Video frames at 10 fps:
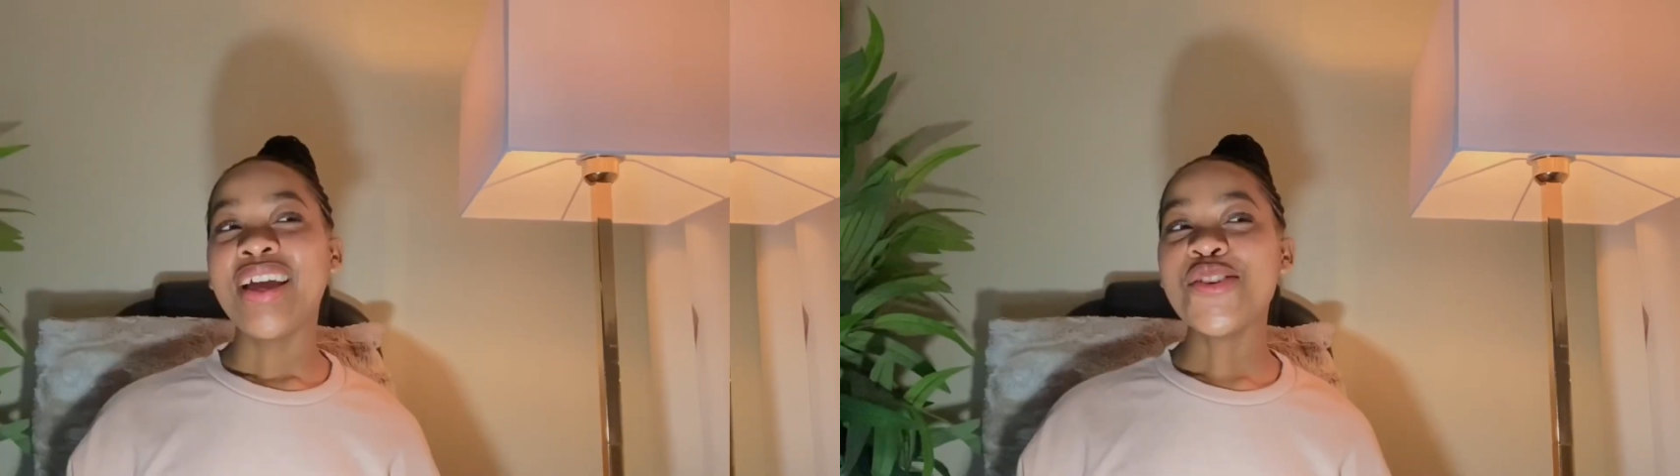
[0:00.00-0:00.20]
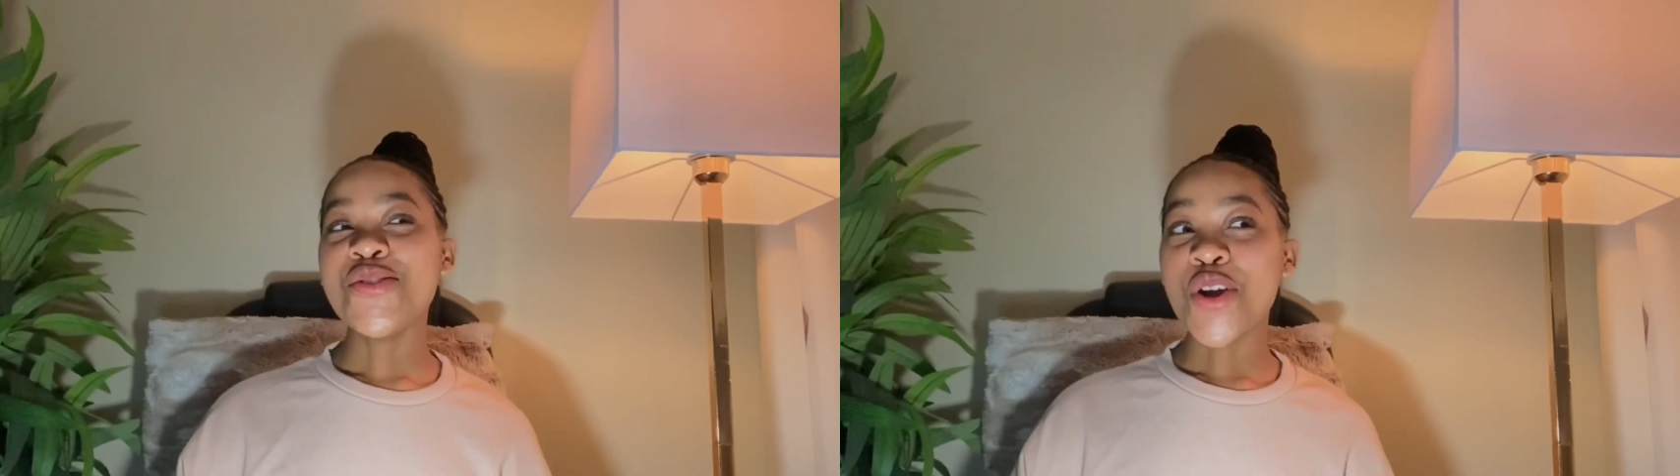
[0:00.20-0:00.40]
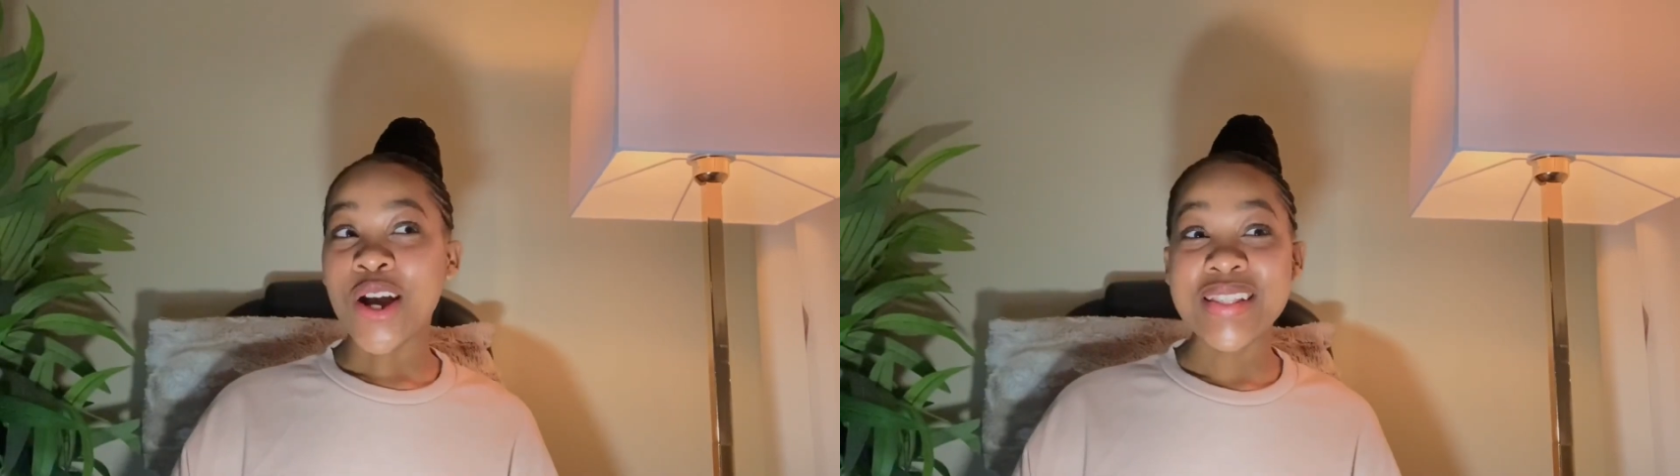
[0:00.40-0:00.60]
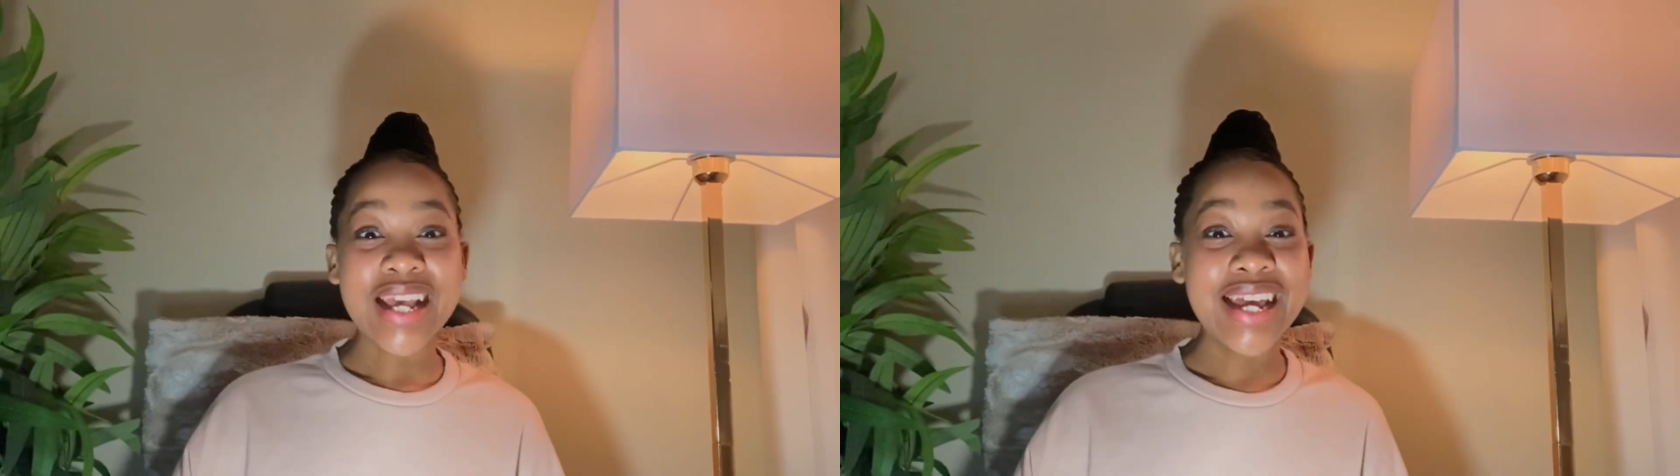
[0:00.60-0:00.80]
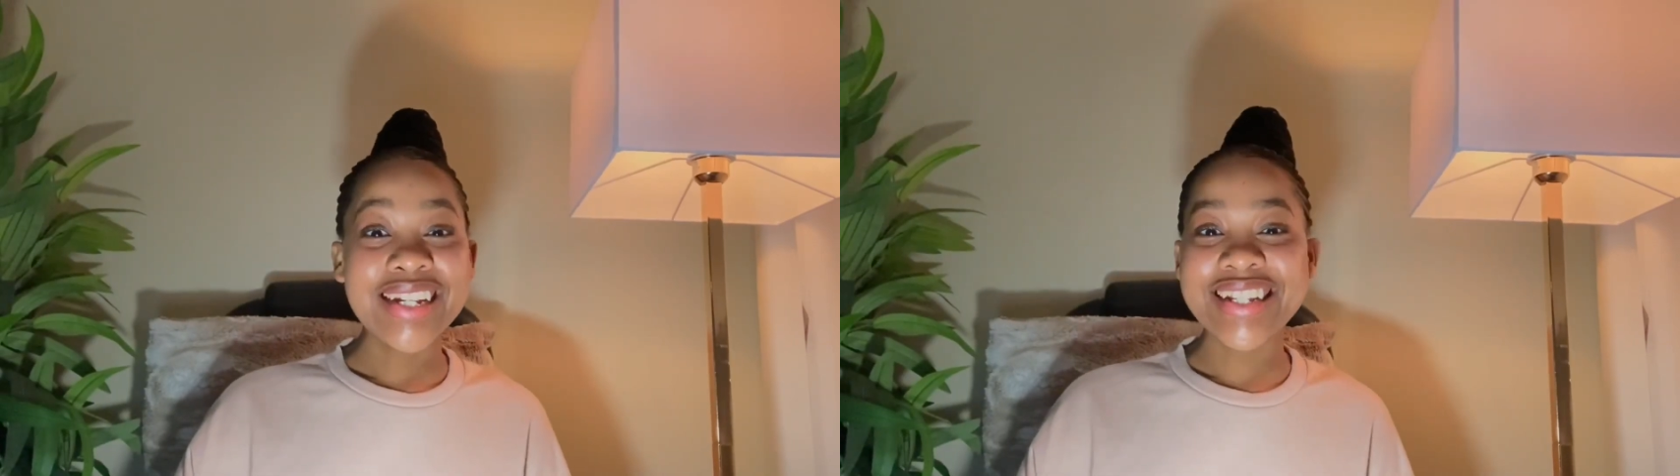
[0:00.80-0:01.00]
not
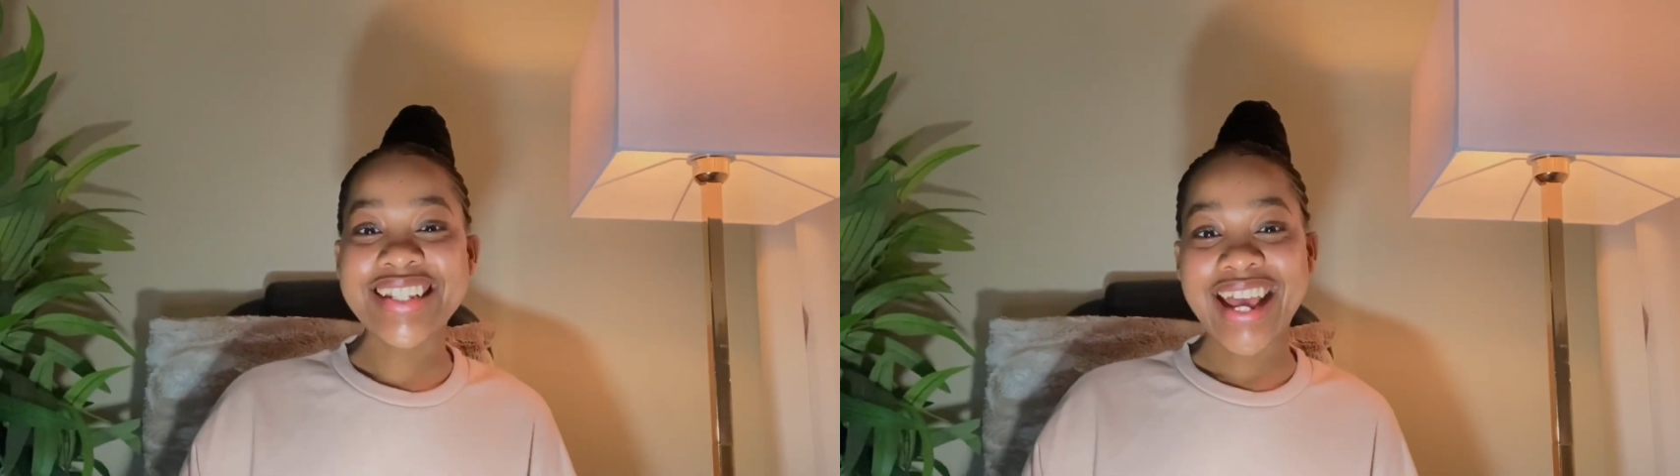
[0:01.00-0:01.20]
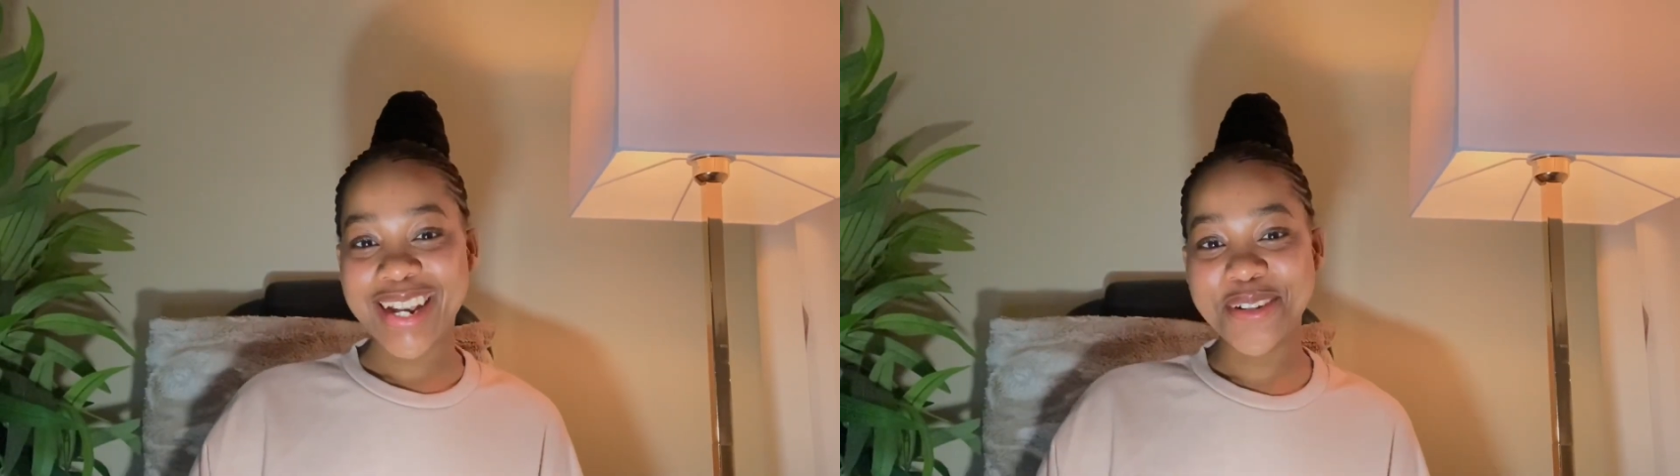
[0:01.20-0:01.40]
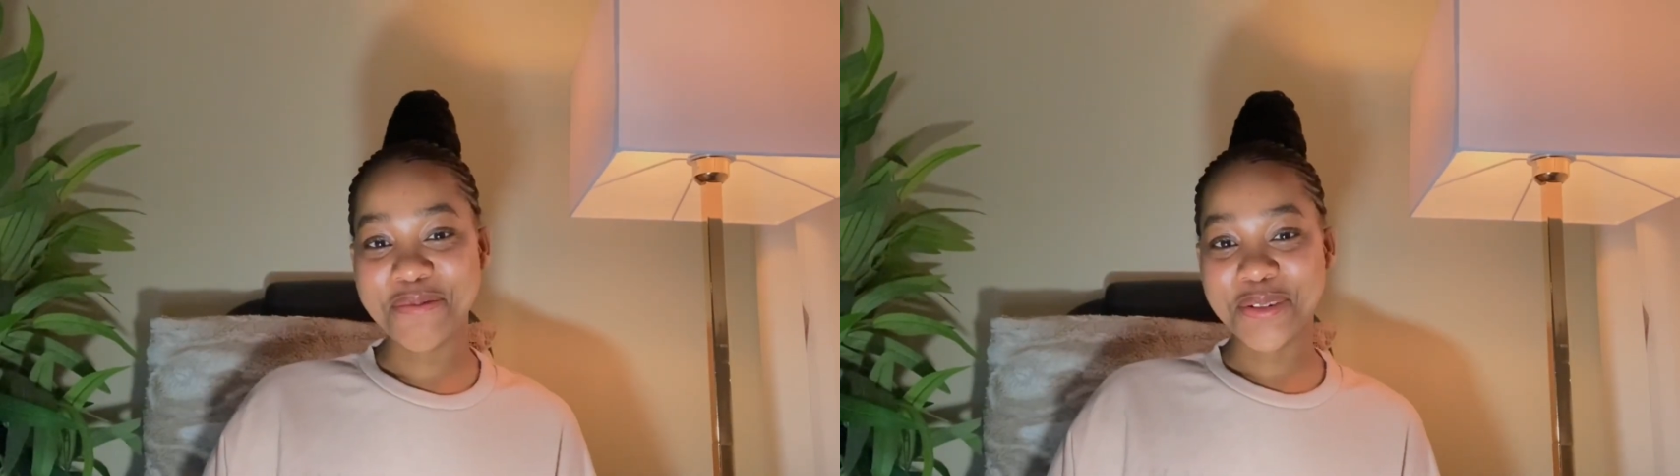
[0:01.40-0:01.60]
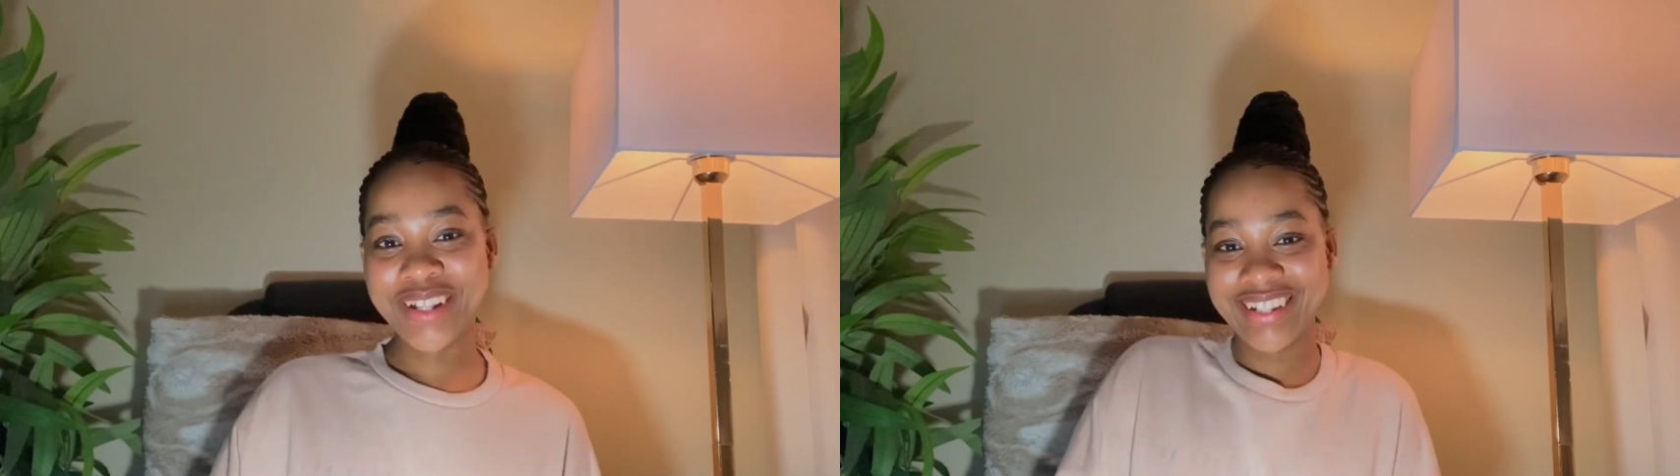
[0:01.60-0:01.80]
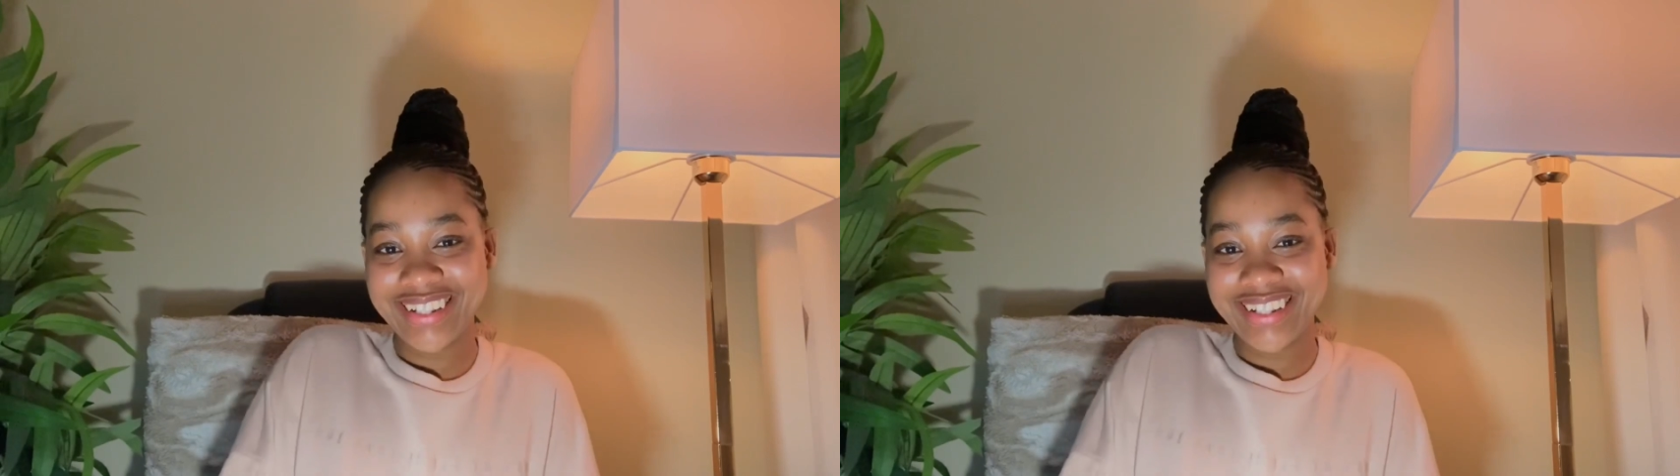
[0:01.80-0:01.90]
understandable.